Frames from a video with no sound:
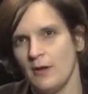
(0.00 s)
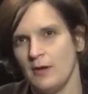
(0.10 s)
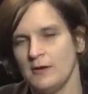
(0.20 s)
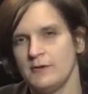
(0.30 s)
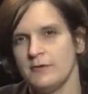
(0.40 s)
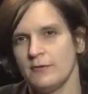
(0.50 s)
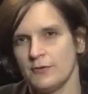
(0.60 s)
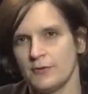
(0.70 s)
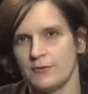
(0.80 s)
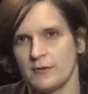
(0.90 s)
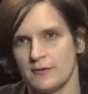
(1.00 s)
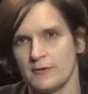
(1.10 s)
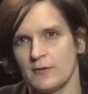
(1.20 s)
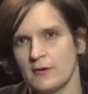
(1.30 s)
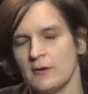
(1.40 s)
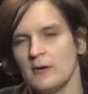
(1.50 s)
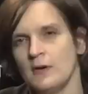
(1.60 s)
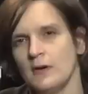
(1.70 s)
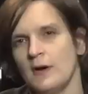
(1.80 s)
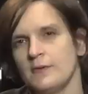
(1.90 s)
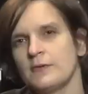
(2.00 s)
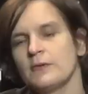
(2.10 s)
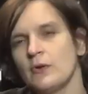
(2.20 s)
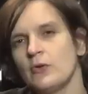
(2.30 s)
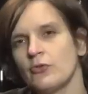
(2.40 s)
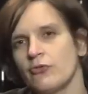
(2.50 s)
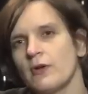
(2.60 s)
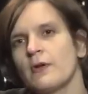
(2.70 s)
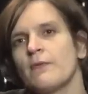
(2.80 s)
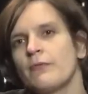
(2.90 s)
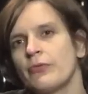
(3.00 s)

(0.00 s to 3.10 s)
and each of those is, has a solution.